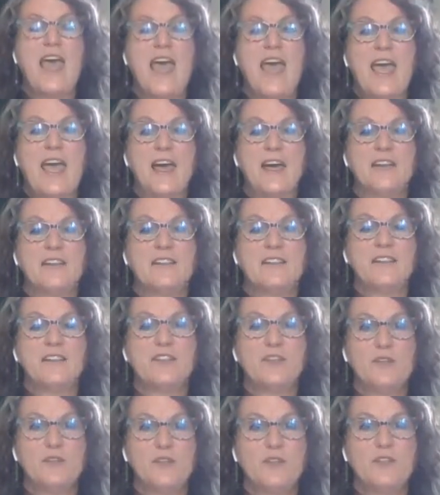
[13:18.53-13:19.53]
And
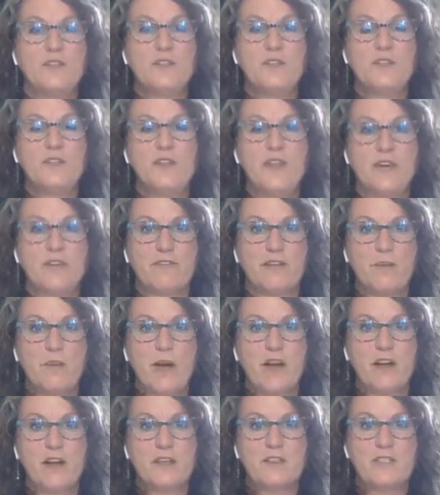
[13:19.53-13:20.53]
you can do that from
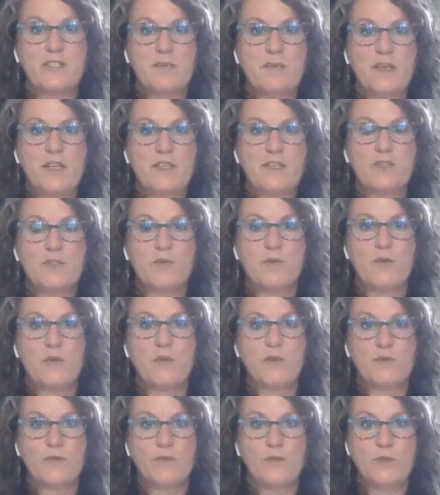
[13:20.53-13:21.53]
heart space
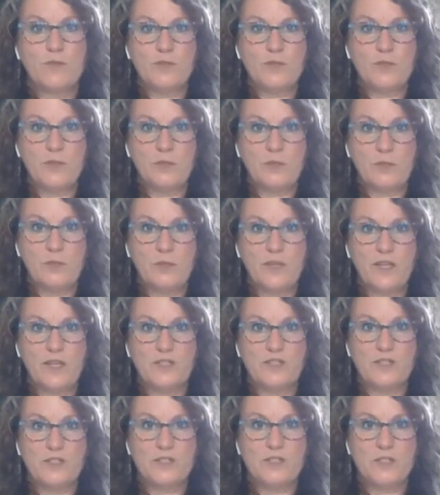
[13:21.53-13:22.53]
or from solar
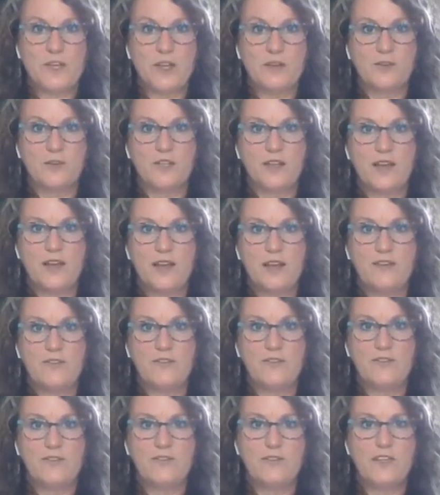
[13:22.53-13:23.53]
plexus chakra. Kind of
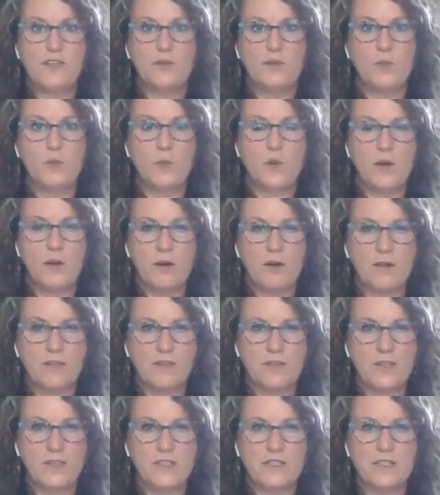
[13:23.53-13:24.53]
feel where
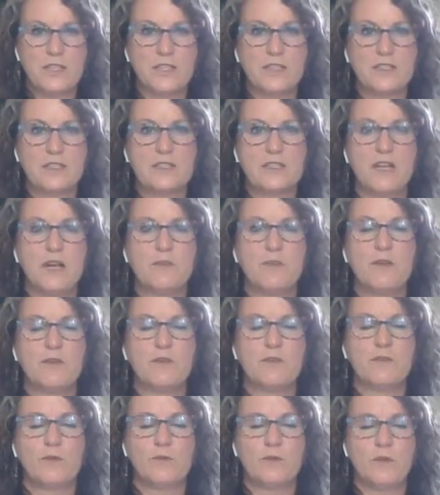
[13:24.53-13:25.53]
it feels like it's coming
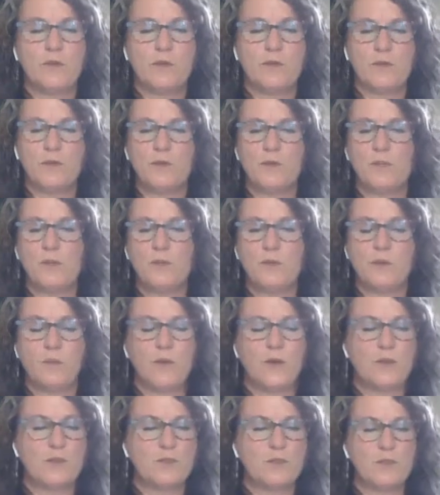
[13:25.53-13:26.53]
from you. Either
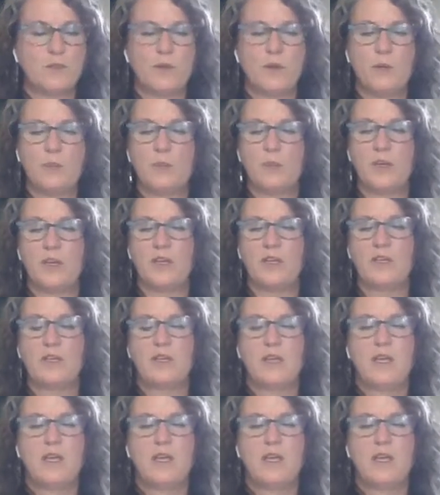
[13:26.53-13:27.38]
one is appropriate.